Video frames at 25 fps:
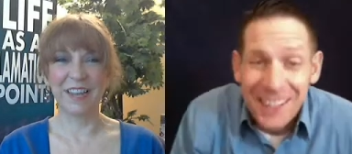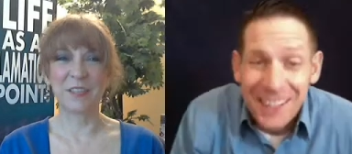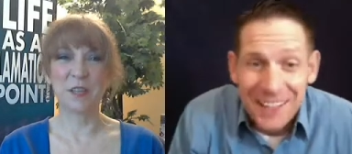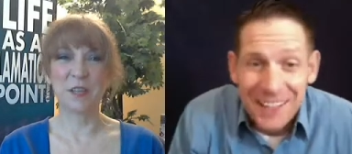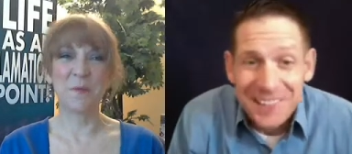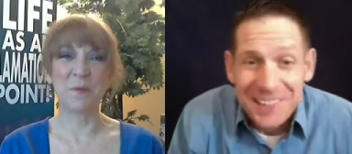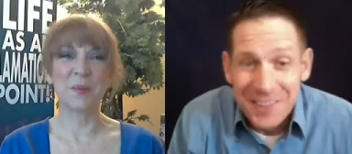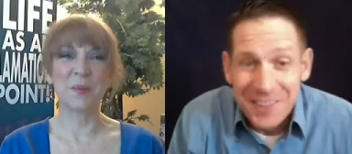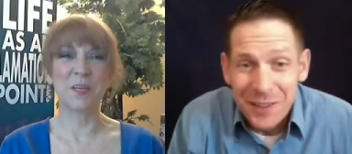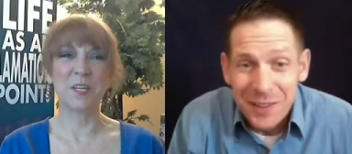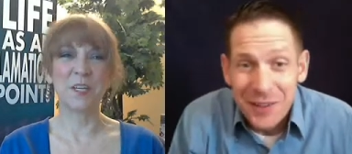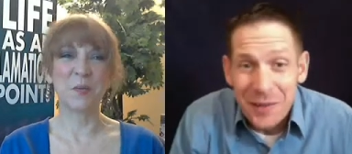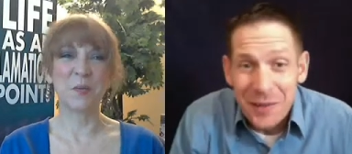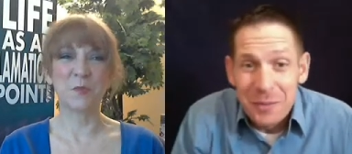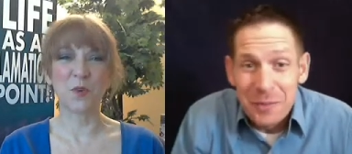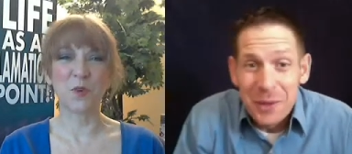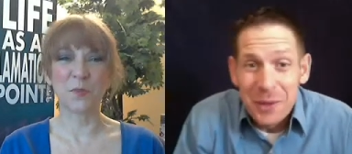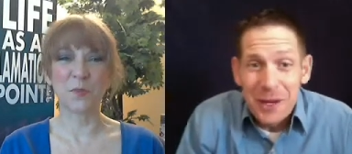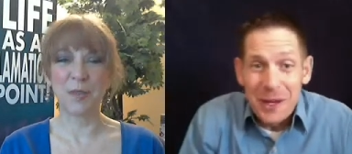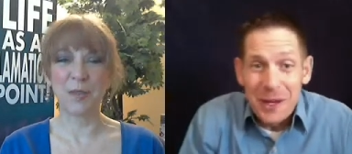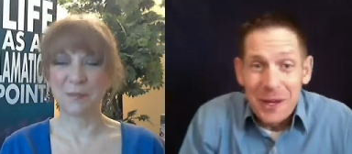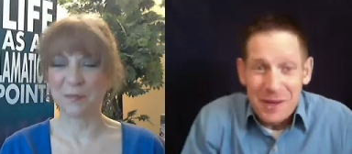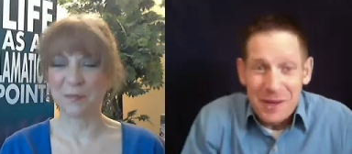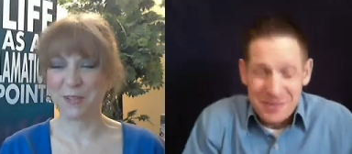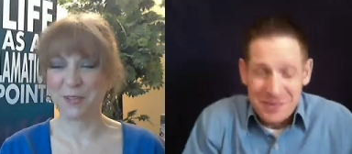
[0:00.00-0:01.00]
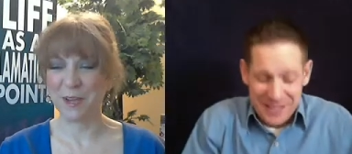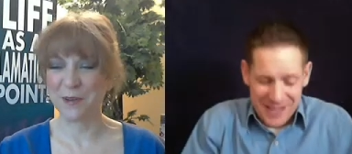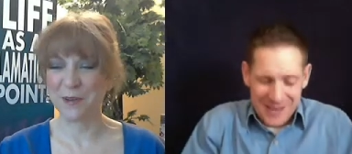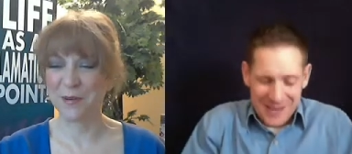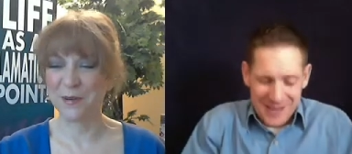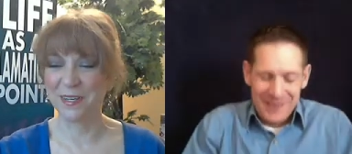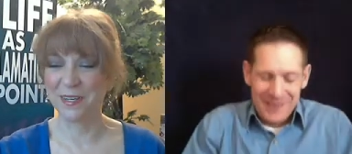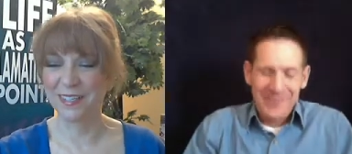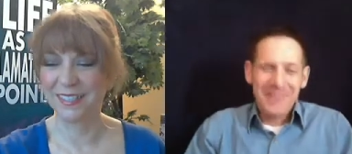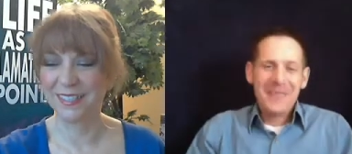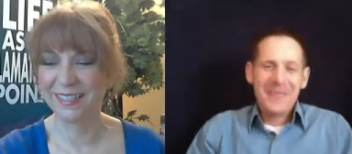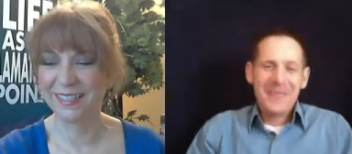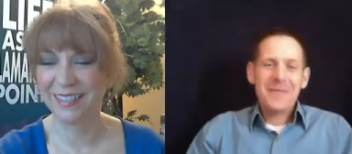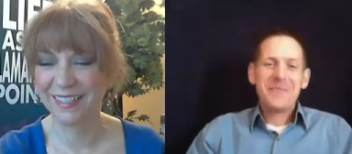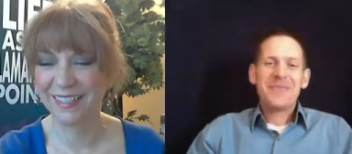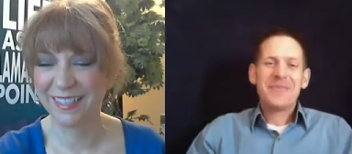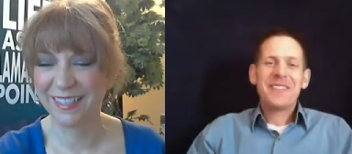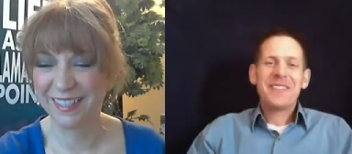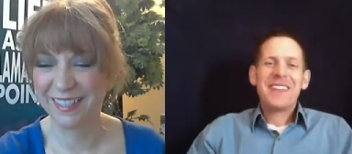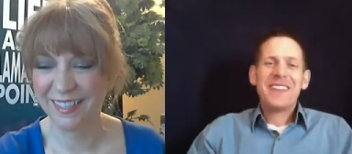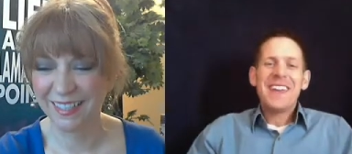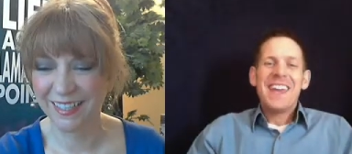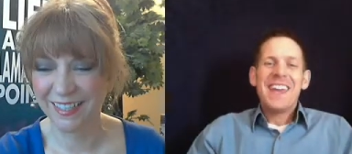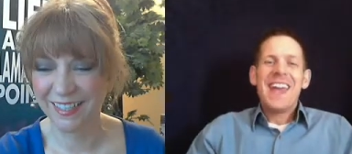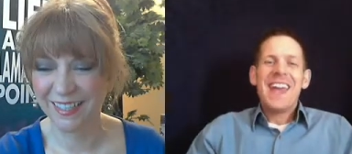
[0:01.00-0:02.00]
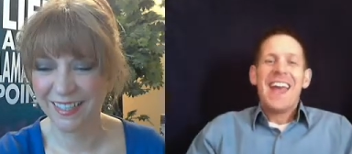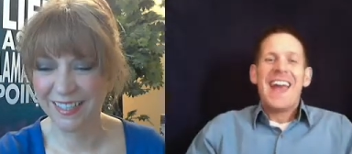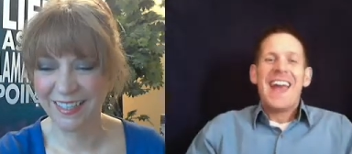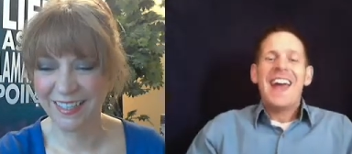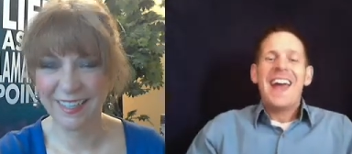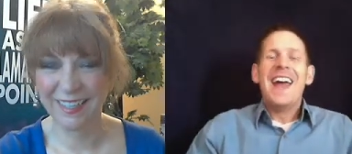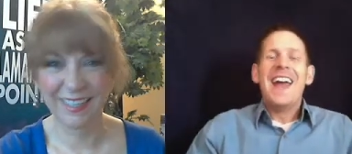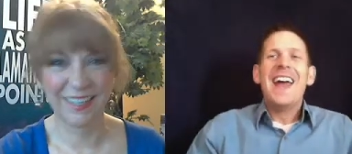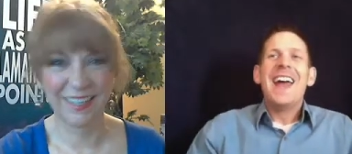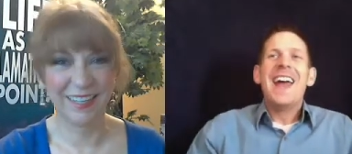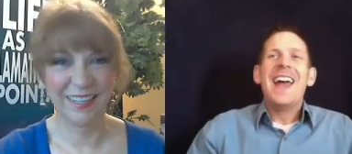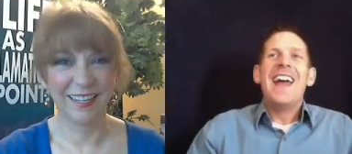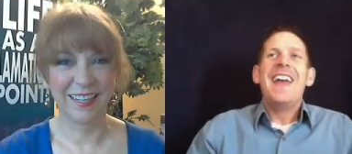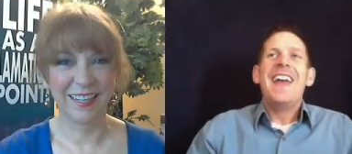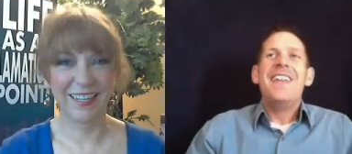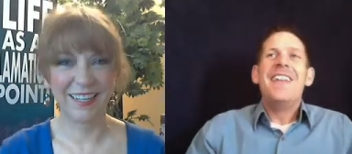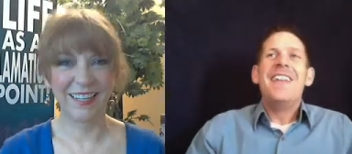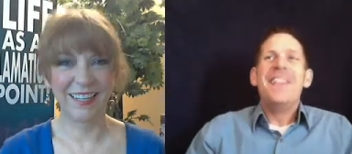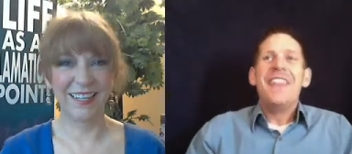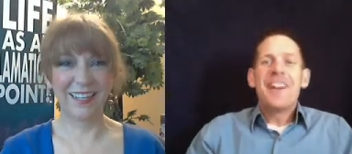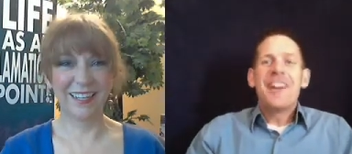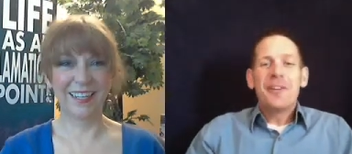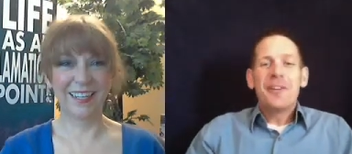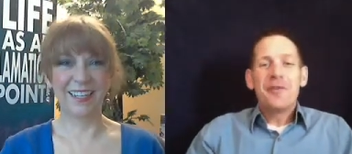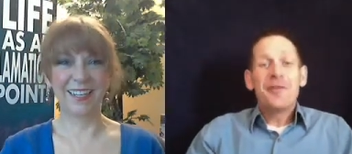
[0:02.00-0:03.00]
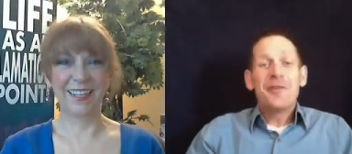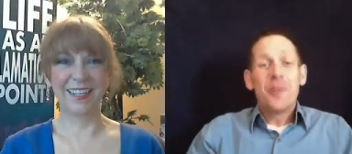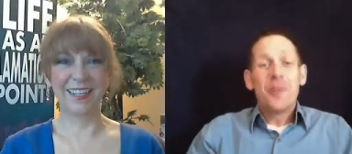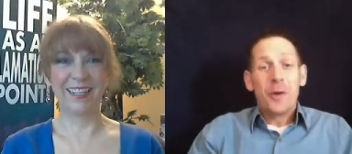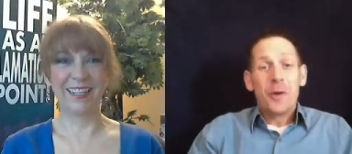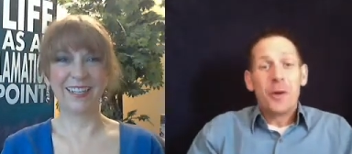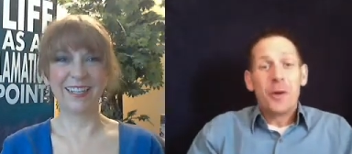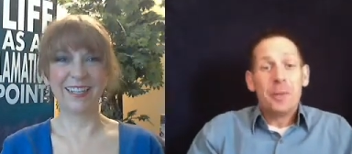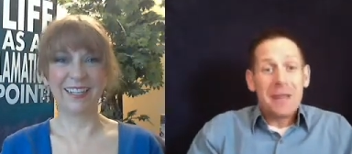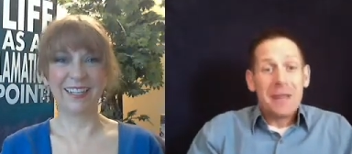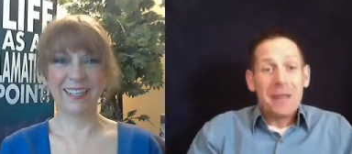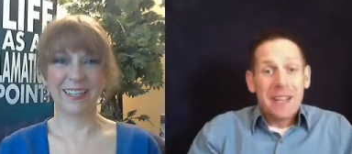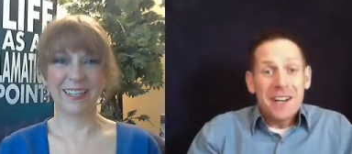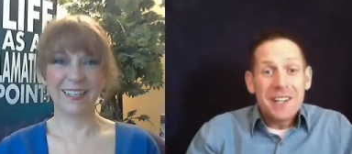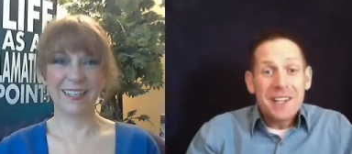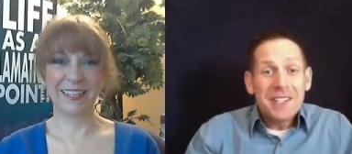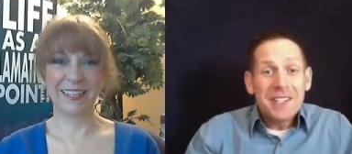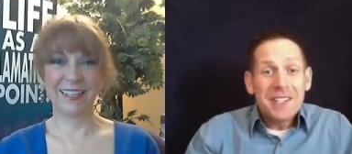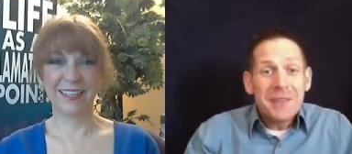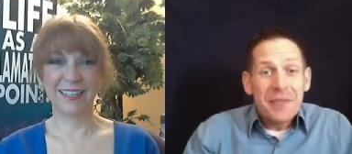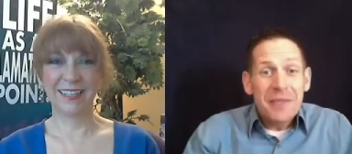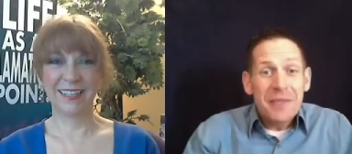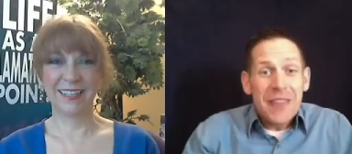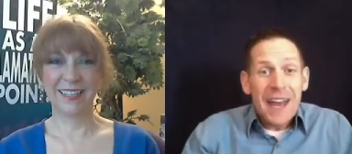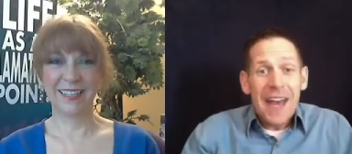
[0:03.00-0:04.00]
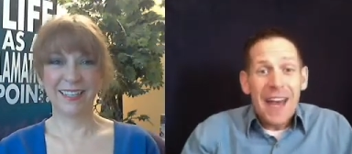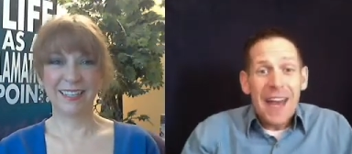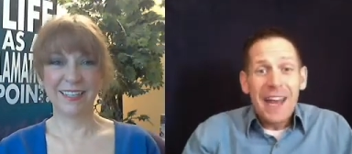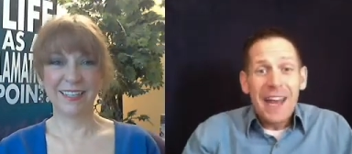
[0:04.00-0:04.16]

Speaker 1: and a million or more people know and therefore because of that